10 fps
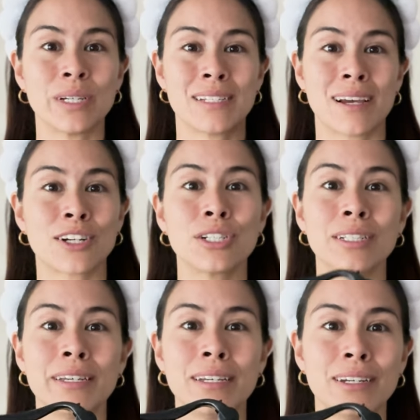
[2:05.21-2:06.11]
it is
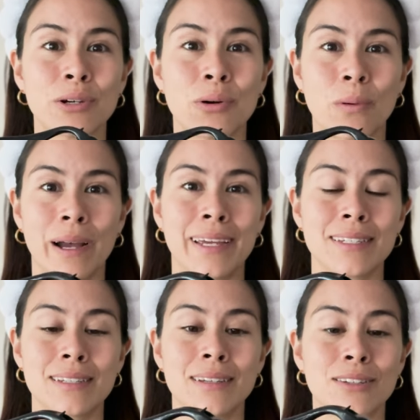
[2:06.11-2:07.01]
actually
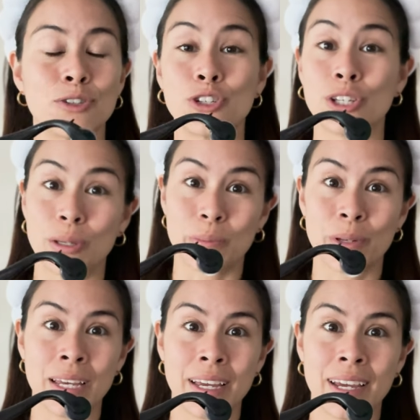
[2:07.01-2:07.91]
quite cheap.
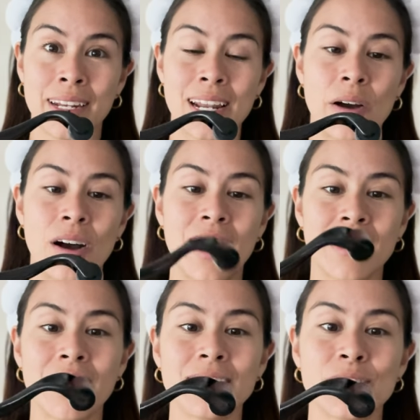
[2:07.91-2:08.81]
Now I
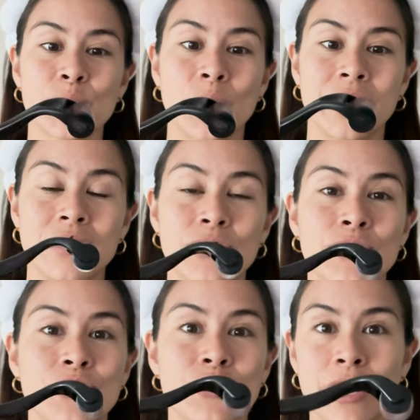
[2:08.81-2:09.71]
got this one, this is
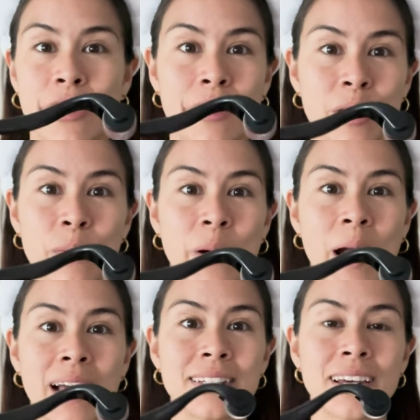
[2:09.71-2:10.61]
a generic
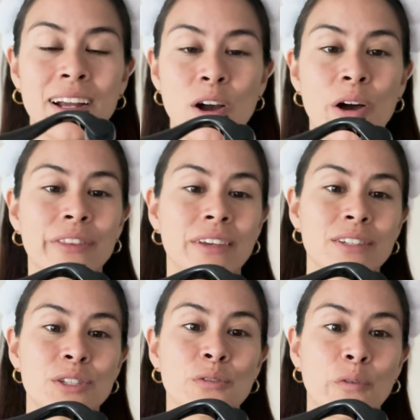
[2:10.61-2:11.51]
brand. I got
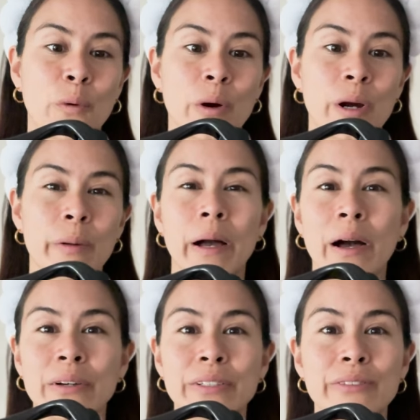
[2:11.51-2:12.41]
this for
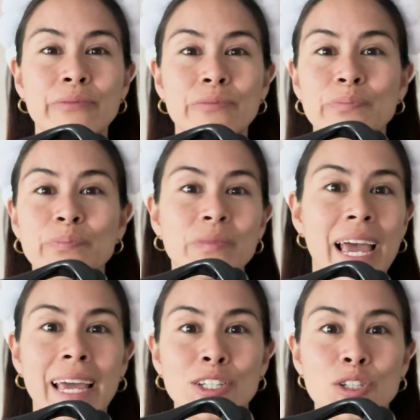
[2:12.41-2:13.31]
about
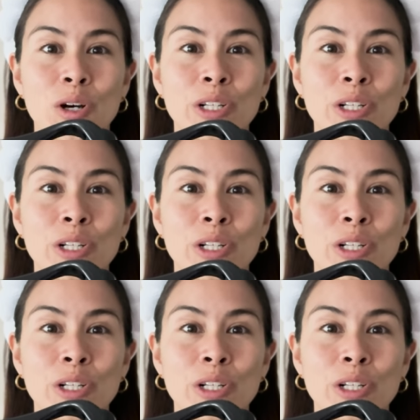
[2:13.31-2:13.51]
$8